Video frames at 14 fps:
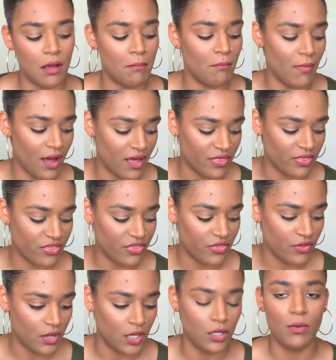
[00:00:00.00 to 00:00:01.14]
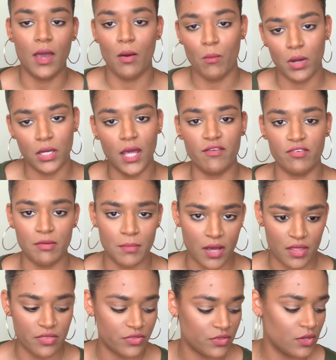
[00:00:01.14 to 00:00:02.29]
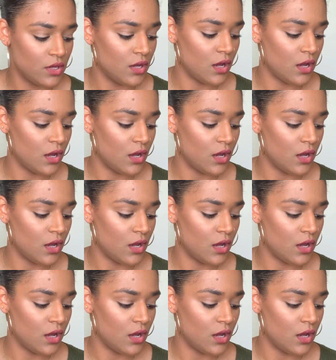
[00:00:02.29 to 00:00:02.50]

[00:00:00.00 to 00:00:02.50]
a month, and you get one every month.